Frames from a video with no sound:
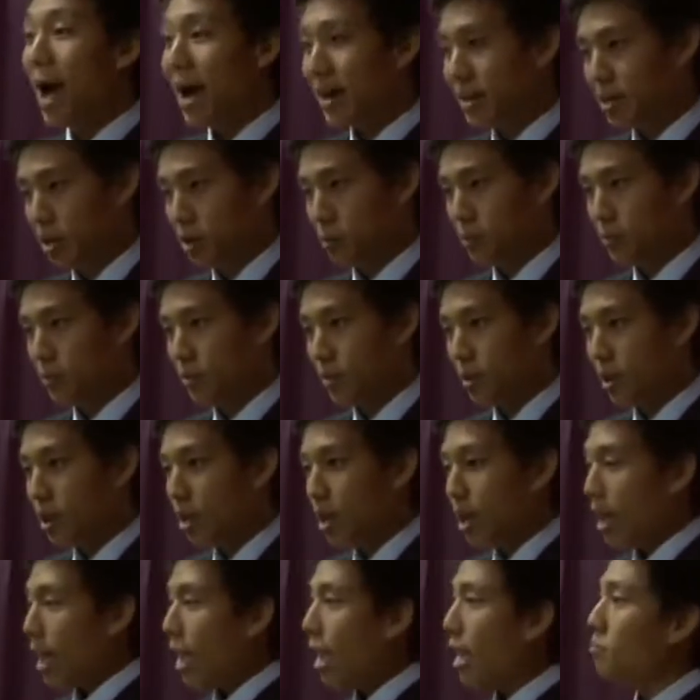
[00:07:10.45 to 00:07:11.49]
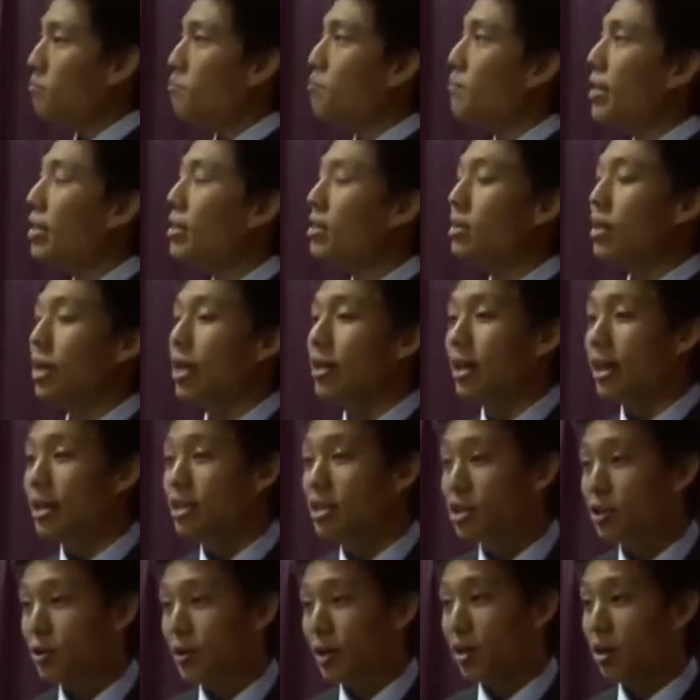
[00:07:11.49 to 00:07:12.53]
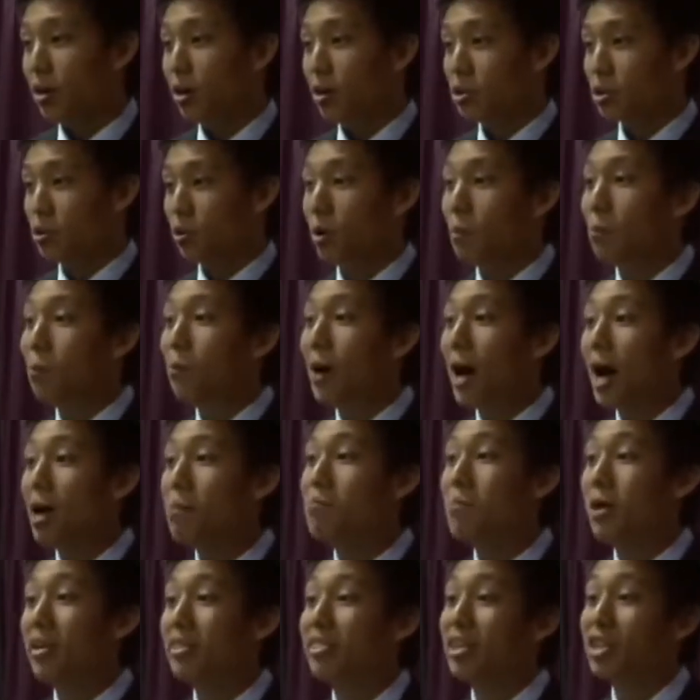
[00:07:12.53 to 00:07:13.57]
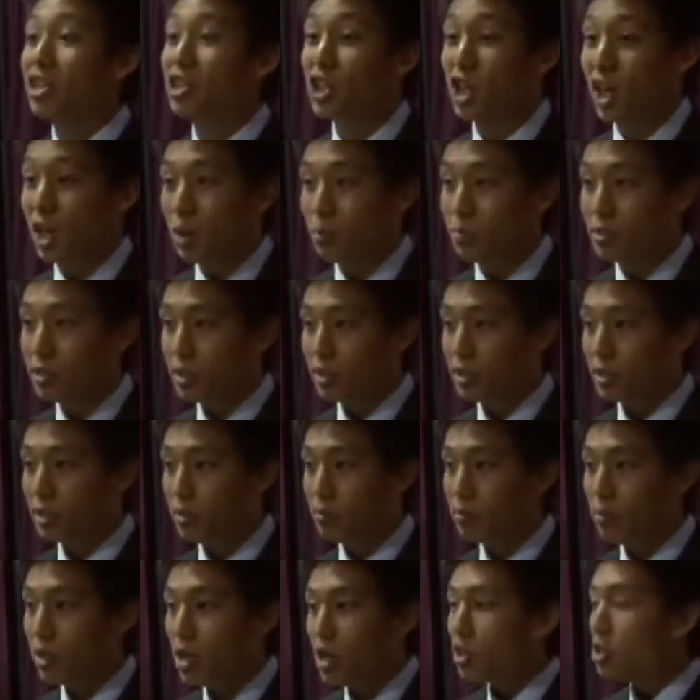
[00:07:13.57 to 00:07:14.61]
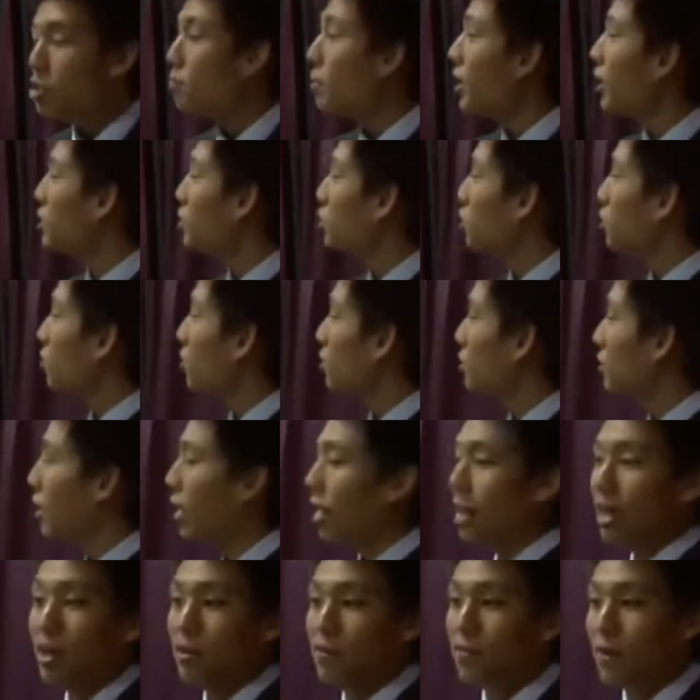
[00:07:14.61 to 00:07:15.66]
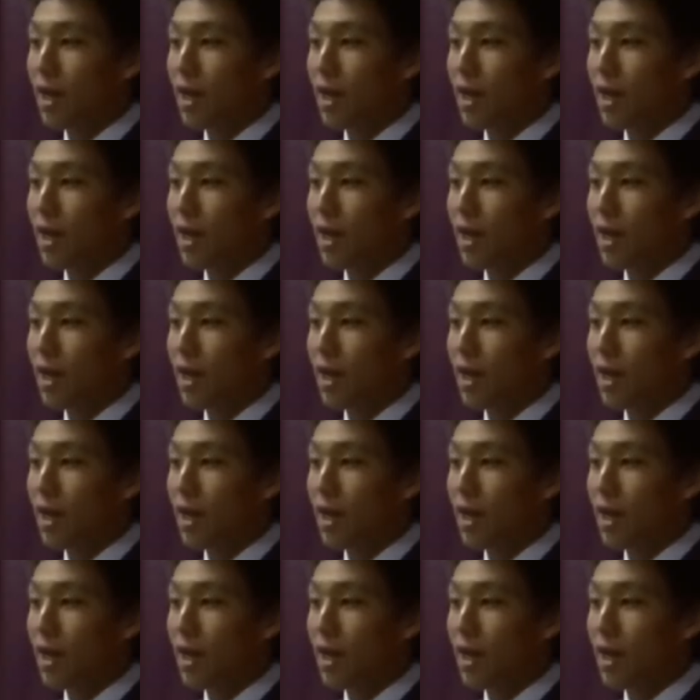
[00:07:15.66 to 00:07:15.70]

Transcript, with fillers: backup and making and integrating also a bi-monthly checkup system to make sure that